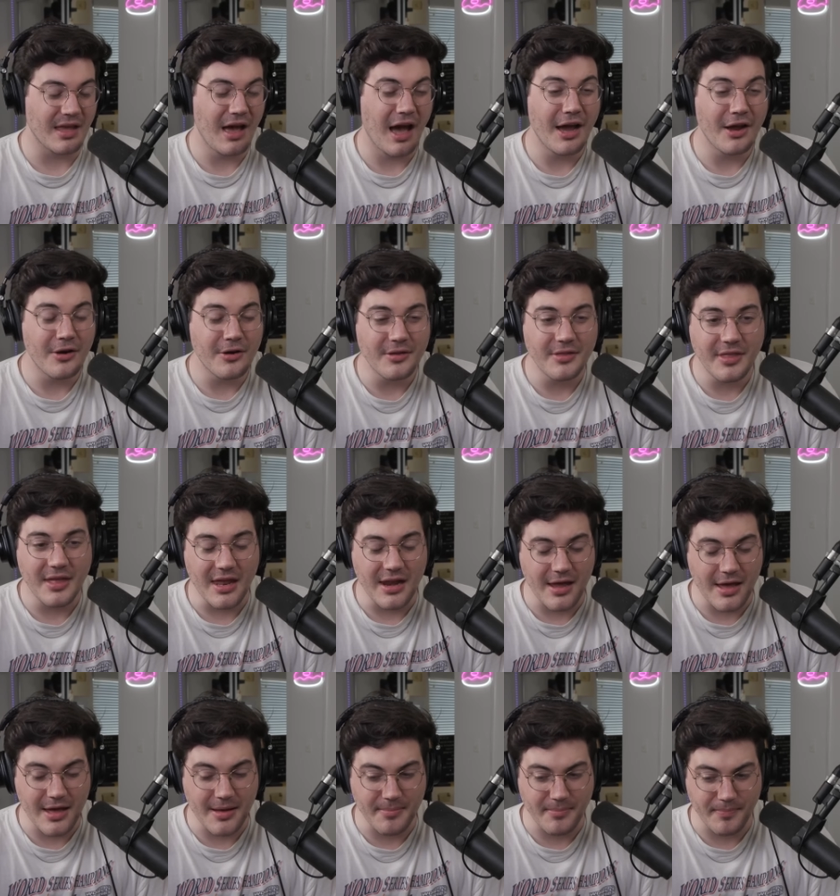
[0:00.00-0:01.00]
I heard that
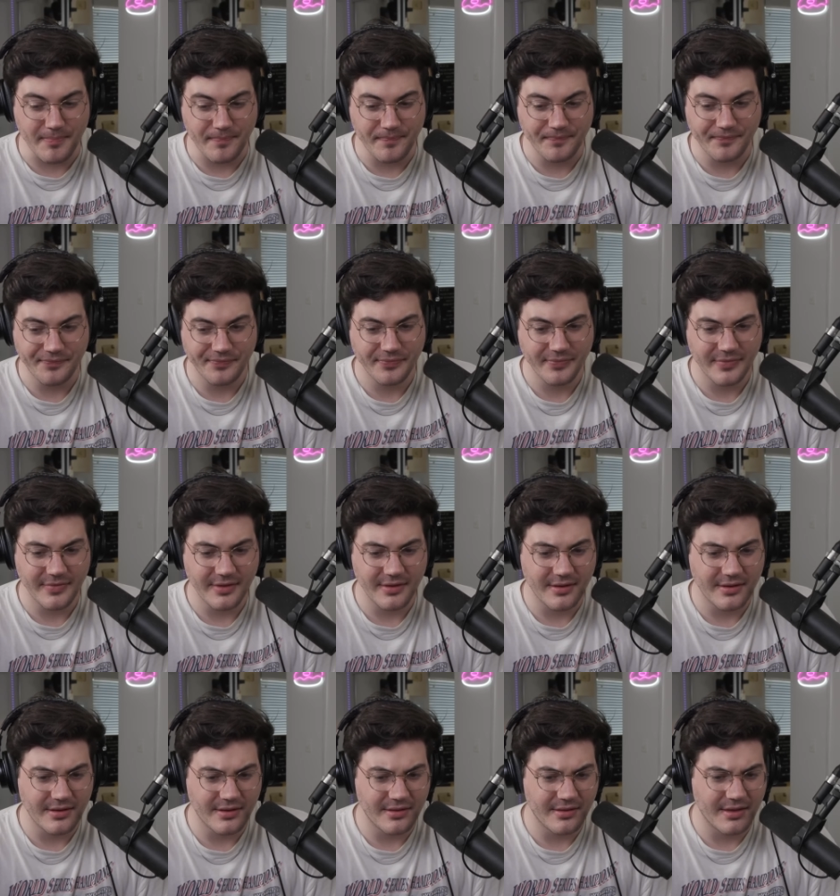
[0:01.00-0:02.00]
um
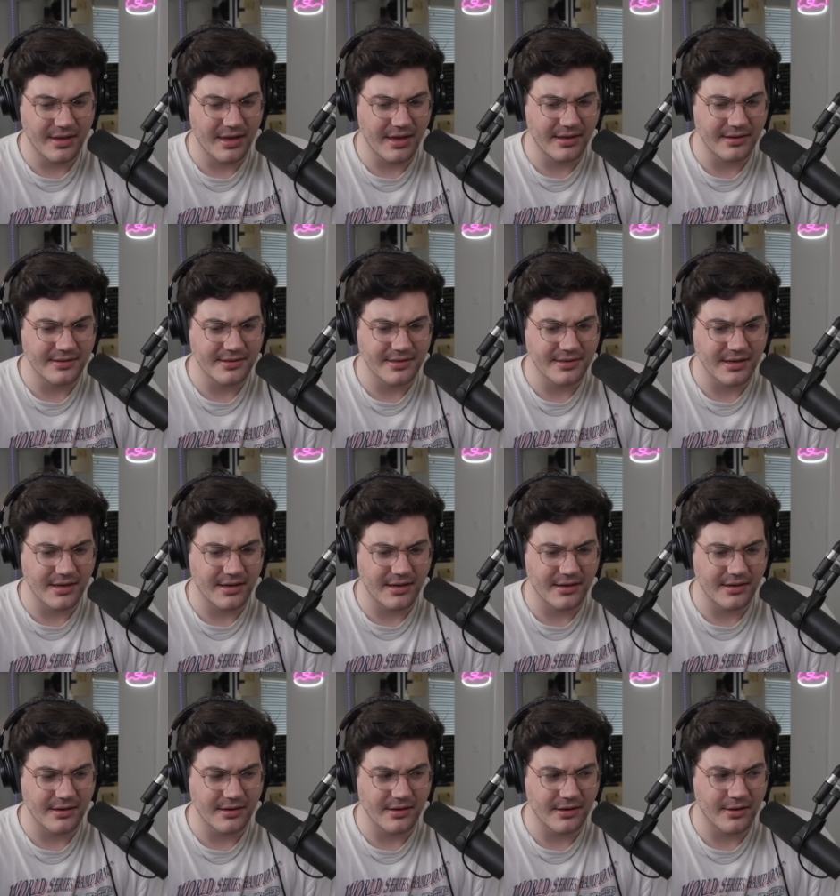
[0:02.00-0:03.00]
that
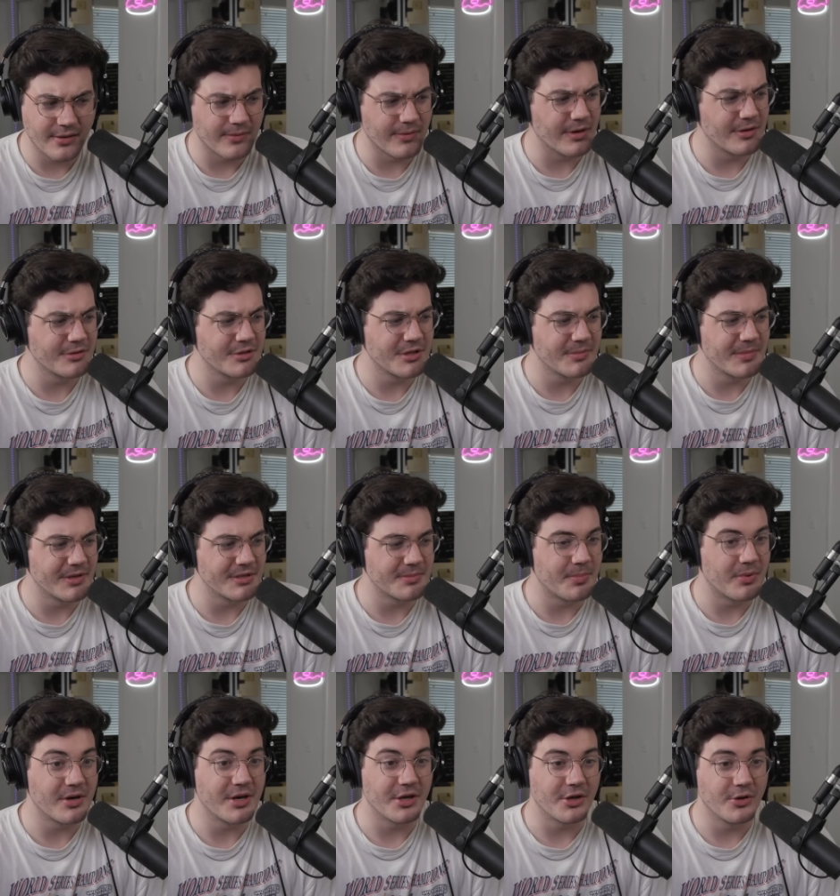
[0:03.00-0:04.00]
uh Hiroshima's
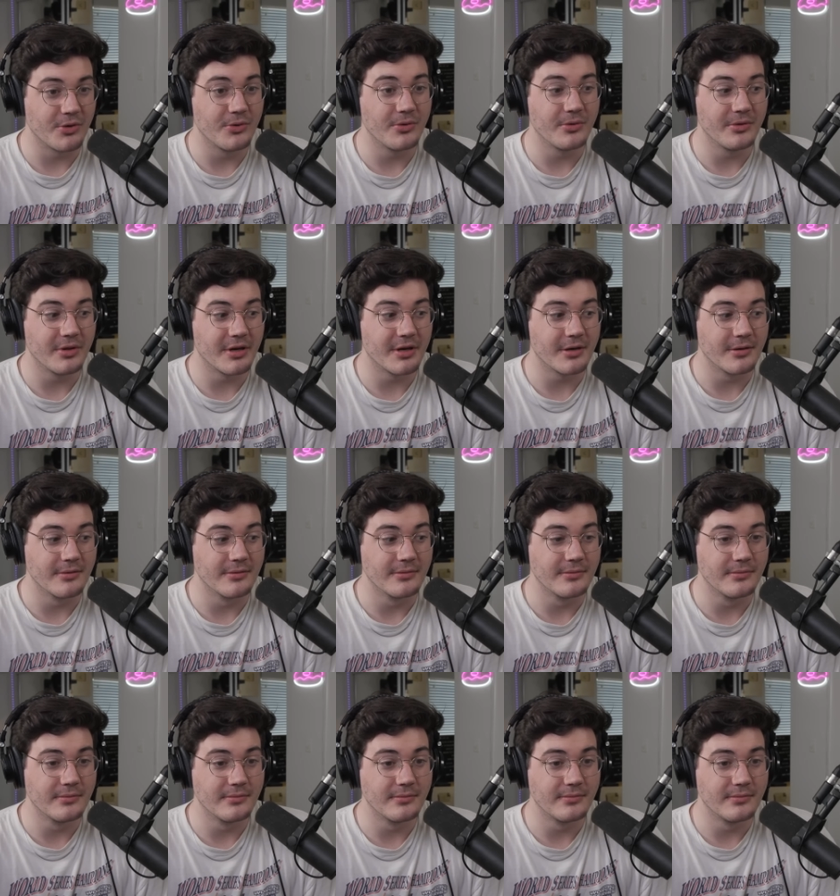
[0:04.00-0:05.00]
pretty cool though.
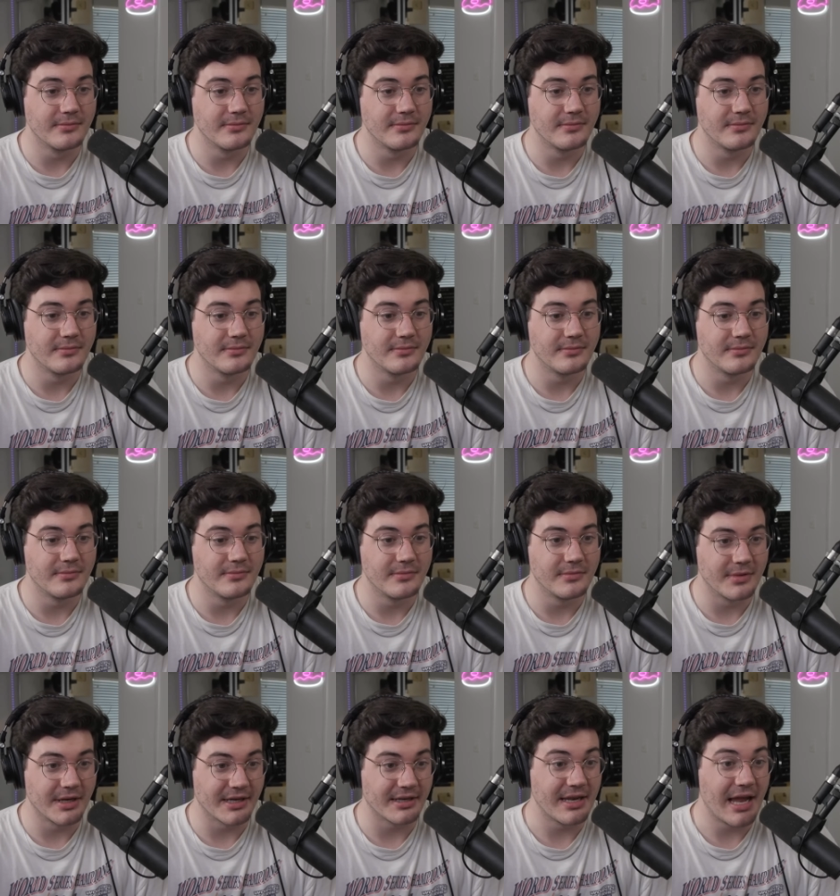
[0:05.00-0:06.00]

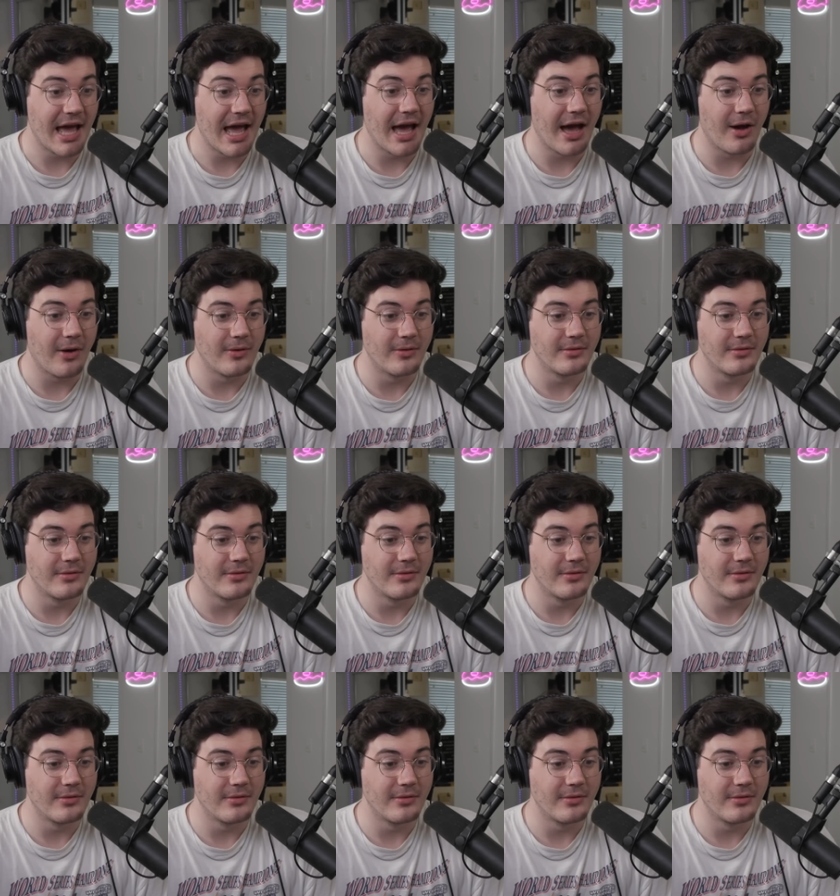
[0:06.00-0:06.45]
Like now.